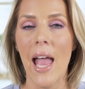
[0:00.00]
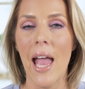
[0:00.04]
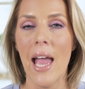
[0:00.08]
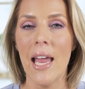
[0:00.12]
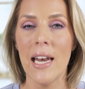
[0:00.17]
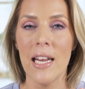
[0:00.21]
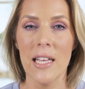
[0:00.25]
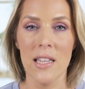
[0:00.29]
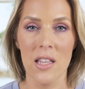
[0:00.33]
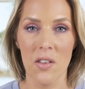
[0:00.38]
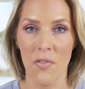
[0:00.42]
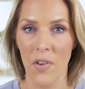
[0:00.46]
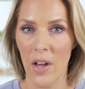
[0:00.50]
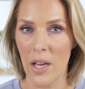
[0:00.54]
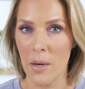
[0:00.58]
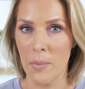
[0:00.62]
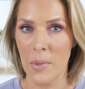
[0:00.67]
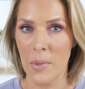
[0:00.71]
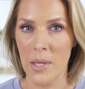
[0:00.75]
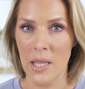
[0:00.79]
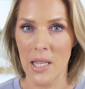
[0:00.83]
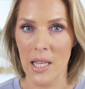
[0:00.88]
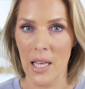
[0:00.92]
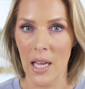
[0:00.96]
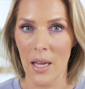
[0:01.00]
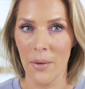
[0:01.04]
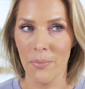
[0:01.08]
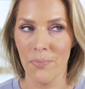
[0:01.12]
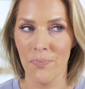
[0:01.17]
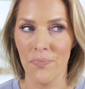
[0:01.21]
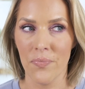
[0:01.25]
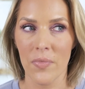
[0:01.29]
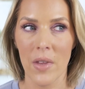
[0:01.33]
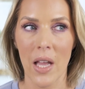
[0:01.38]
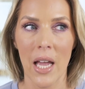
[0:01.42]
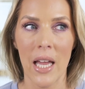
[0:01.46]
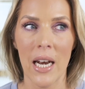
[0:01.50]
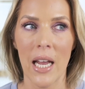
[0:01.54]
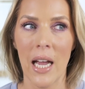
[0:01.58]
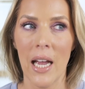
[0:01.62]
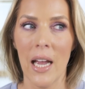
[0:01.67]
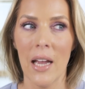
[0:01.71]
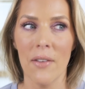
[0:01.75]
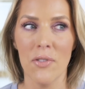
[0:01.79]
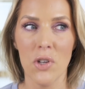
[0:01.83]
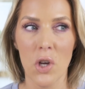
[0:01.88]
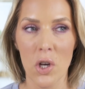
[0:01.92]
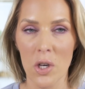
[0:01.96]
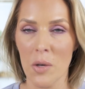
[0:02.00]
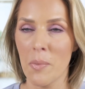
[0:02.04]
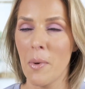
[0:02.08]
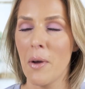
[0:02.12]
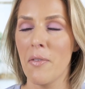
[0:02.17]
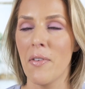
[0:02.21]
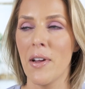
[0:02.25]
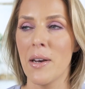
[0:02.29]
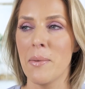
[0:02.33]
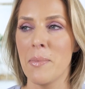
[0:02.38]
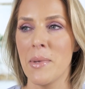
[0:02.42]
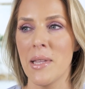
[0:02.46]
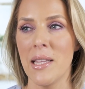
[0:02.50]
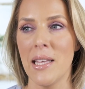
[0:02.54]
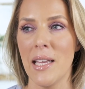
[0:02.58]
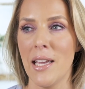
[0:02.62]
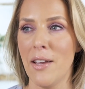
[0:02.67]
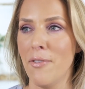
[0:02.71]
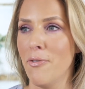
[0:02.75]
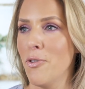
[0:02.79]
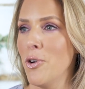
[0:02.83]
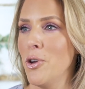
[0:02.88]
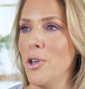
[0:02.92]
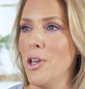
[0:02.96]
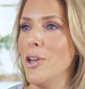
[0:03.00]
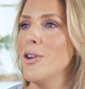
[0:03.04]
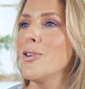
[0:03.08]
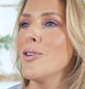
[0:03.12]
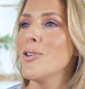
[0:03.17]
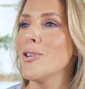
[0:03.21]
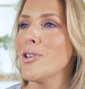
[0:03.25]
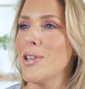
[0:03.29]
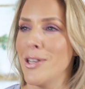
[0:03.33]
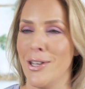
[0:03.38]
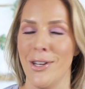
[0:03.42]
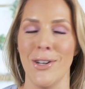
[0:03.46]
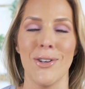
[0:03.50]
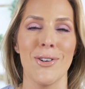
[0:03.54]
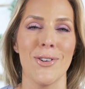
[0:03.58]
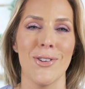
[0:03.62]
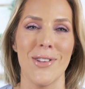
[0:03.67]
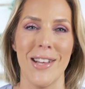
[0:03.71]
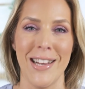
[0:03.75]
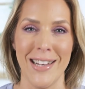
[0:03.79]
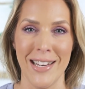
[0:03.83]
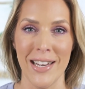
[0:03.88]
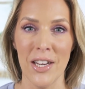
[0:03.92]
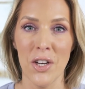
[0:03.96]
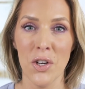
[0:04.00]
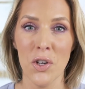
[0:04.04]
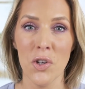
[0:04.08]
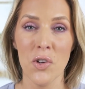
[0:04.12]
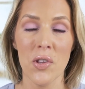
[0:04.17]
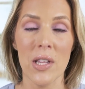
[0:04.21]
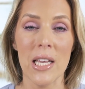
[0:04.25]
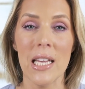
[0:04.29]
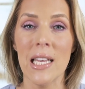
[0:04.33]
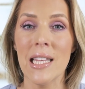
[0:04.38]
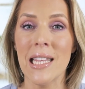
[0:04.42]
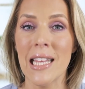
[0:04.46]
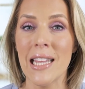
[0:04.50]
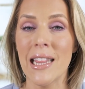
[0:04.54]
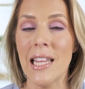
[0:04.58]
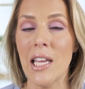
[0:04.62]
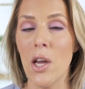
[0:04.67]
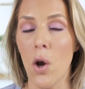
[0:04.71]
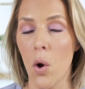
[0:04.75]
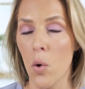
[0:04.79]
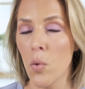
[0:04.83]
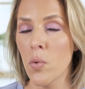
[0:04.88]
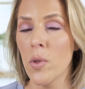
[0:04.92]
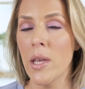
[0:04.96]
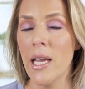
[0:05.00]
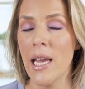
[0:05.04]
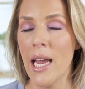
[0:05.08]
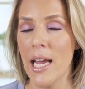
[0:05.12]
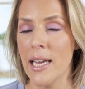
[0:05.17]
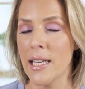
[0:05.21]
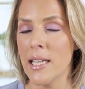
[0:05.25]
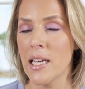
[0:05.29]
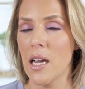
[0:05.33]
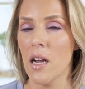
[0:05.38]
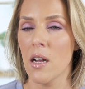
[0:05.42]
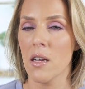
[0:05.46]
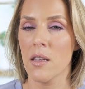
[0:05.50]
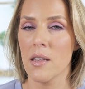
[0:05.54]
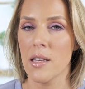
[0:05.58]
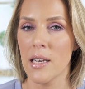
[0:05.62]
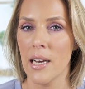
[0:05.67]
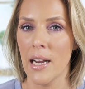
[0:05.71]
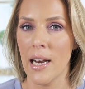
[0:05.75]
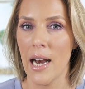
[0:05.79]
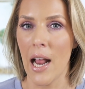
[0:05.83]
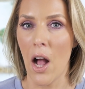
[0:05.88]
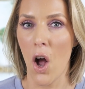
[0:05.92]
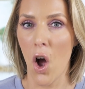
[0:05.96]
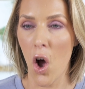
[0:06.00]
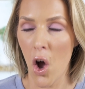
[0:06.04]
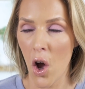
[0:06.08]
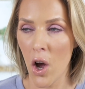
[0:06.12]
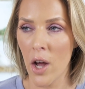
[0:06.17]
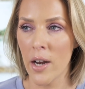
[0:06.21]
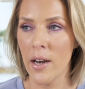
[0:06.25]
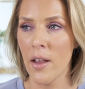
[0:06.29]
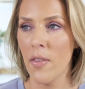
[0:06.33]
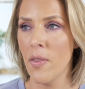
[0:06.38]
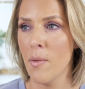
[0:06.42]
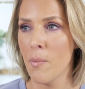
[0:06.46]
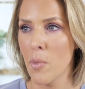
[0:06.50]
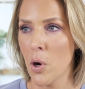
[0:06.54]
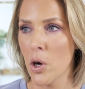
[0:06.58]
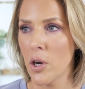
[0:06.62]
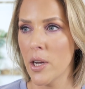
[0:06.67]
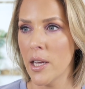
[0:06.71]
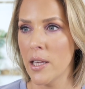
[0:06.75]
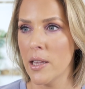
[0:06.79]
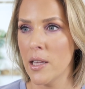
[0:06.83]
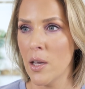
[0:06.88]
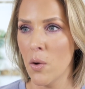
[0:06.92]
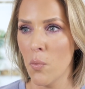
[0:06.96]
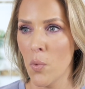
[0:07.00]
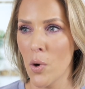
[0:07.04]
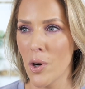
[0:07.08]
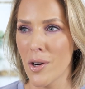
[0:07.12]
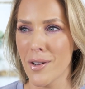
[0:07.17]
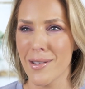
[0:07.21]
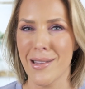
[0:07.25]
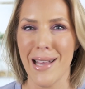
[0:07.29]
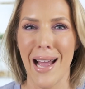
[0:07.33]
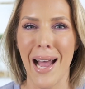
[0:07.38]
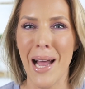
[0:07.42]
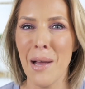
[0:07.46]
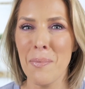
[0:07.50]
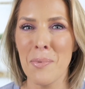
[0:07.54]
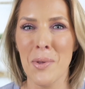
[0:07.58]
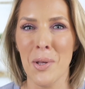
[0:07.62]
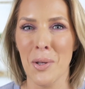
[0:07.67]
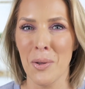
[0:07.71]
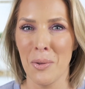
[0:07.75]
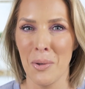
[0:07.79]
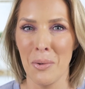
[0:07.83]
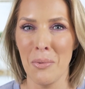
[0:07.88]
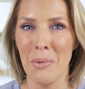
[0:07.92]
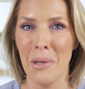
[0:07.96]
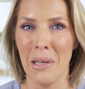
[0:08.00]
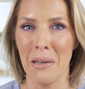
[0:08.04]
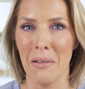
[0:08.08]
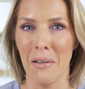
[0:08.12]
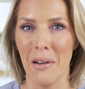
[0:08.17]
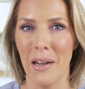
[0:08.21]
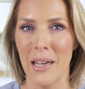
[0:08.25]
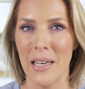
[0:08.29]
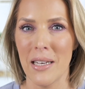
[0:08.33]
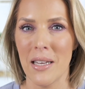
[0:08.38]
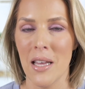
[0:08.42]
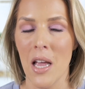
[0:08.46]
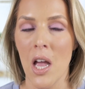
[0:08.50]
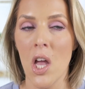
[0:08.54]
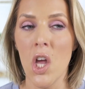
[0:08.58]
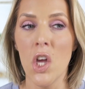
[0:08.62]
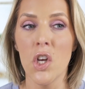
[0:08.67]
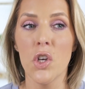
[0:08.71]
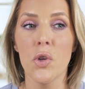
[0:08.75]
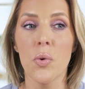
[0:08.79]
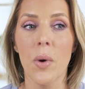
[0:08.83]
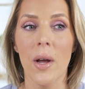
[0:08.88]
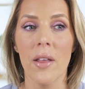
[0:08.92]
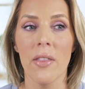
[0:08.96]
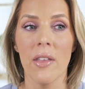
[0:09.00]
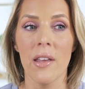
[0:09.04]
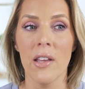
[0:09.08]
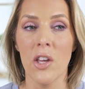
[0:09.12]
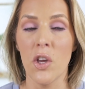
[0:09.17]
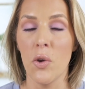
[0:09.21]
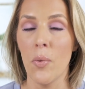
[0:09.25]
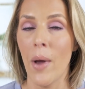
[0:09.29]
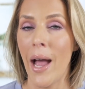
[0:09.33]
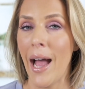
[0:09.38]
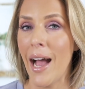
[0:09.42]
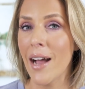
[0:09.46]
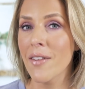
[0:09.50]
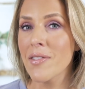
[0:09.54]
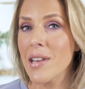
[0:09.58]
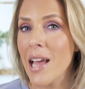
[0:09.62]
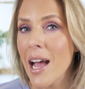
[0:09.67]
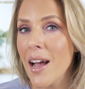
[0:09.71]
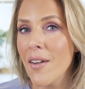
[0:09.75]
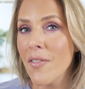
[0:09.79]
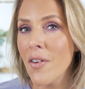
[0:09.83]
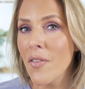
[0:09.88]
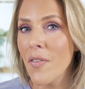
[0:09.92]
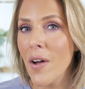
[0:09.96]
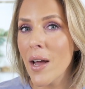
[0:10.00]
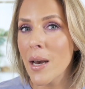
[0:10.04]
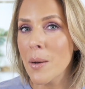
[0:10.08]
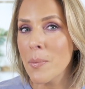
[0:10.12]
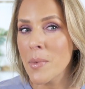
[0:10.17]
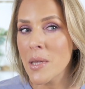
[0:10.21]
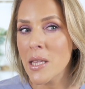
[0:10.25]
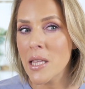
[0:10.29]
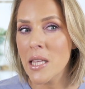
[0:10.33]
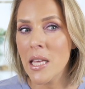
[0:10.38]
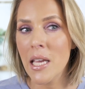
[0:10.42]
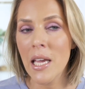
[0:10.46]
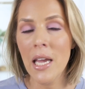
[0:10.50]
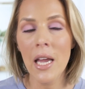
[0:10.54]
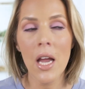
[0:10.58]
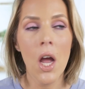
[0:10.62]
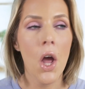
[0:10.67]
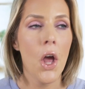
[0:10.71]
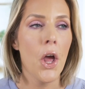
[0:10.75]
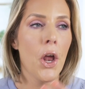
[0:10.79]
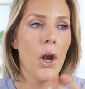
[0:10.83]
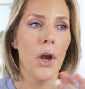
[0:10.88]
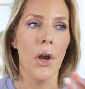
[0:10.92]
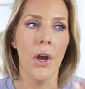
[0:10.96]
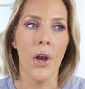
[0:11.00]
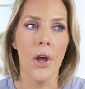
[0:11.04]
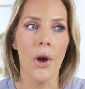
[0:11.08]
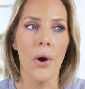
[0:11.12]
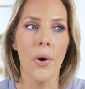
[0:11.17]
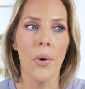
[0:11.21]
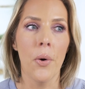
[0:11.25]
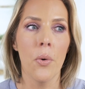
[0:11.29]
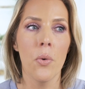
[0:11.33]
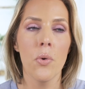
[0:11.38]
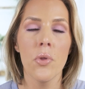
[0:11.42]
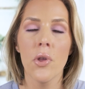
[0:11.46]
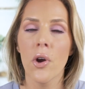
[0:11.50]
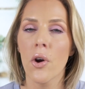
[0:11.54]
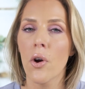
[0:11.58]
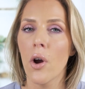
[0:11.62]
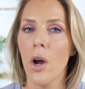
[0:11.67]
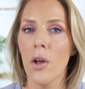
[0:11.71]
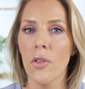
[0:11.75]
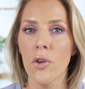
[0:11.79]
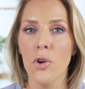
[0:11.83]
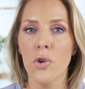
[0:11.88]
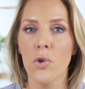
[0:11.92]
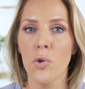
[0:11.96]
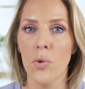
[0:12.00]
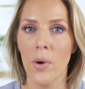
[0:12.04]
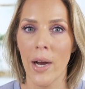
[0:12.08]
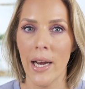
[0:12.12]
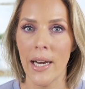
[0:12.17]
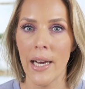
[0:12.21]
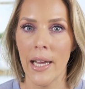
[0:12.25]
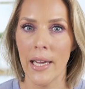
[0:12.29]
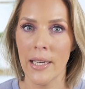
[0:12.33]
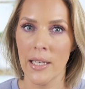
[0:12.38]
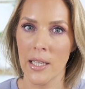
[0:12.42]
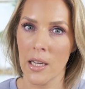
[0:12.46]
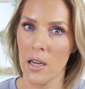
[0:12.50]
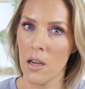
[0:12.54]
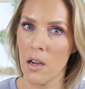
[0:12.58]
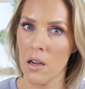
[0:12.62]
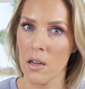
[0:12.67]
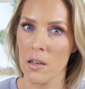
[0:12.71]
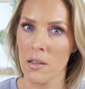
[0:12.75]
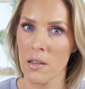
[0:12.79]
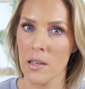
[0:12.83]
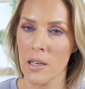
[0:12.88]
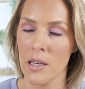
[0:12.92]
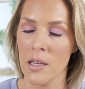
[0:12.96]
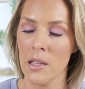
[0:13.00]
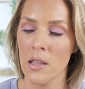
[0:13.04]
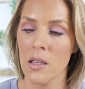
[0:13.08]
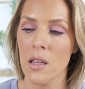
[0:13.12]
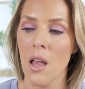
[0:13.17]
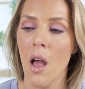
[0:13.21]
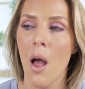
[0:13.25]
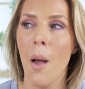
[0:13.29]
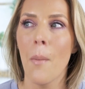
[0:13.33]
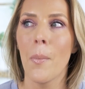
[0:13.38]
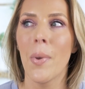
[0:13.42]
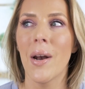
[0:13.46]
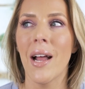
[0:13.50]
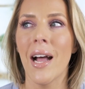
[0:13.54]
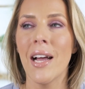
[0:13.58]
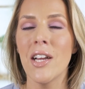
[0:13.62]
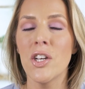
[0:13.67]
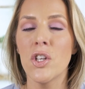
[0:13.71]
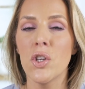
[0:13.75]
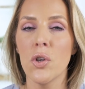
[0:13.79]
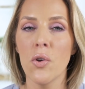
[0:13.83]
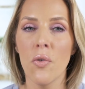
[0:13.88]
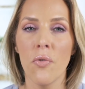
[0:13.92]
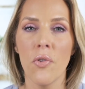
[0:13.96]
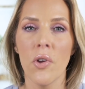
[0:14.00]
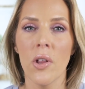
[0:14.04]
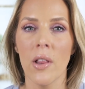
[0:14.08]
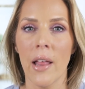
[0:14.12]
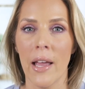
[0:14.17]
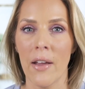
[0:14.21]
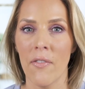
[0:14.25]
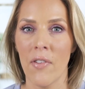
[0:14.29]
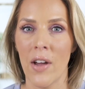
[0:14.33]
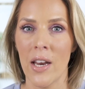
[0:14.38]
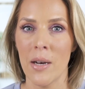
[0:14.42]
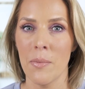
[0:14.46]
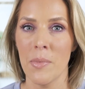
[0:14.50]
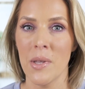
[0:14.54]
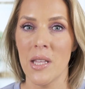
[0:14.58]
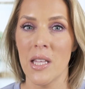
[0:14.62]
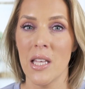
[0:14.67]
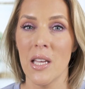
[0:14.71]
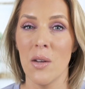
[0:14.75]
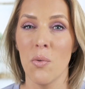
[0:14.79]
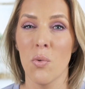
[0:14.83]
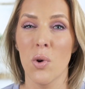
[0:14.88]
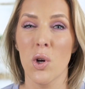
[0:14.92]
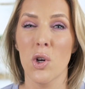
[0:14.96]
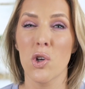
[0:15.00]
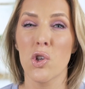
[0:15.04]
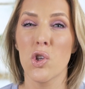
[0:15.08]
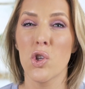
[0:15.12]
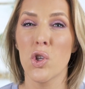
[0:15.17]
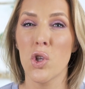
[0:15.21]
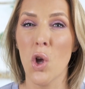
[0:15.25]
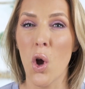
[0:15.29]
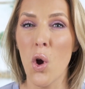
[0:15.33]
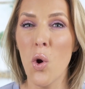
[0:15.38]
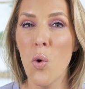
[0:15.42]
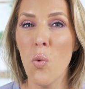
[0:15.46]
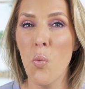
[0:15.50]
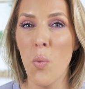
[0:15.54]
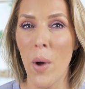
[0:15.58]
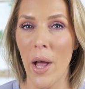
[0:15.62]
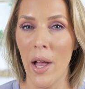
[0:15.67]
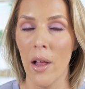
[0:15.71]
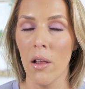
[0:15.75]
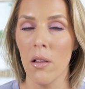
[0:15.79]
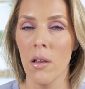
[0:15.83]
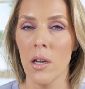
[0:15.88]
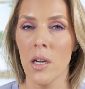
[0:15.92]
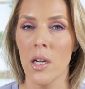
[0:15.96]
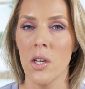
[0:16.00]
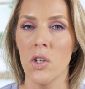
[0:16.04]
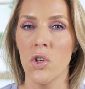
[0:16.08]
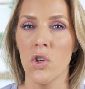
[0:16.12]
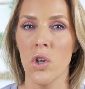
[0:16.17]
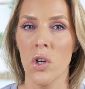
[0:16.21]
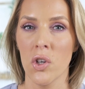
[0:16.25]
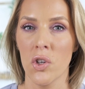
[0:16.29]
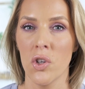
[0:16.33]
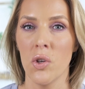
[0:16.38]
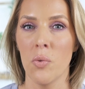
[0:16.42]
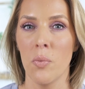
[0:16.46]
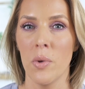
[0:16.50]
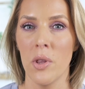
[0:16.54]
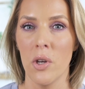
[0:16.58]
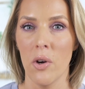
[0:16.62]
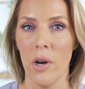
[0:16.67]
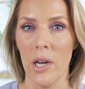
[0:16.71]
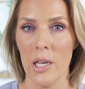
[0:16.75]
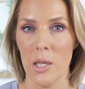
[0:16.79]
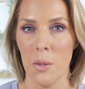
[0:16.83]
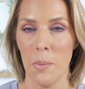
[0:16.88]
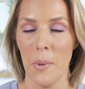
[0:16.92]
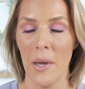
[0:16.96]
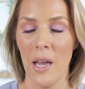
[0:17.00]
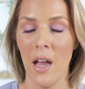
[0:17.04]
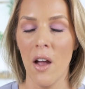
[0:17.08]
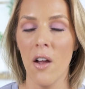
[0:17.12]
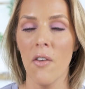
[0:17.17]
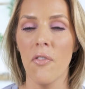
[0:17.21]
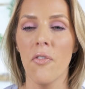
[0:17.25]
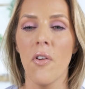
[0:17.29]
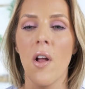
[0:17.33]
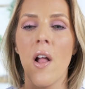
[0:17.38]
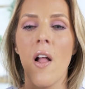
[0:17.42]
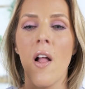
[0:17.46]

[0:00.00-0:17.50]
And it's a vitamin C. And I have talked about vitamin C for years and years and years. Is it the only antioxidant on the market that works? Absolutely not. Do I think you have to have a vitamin C? No, there are other great antioxidants, but I do feel like vitamin C works so well in conjunction with your SPF.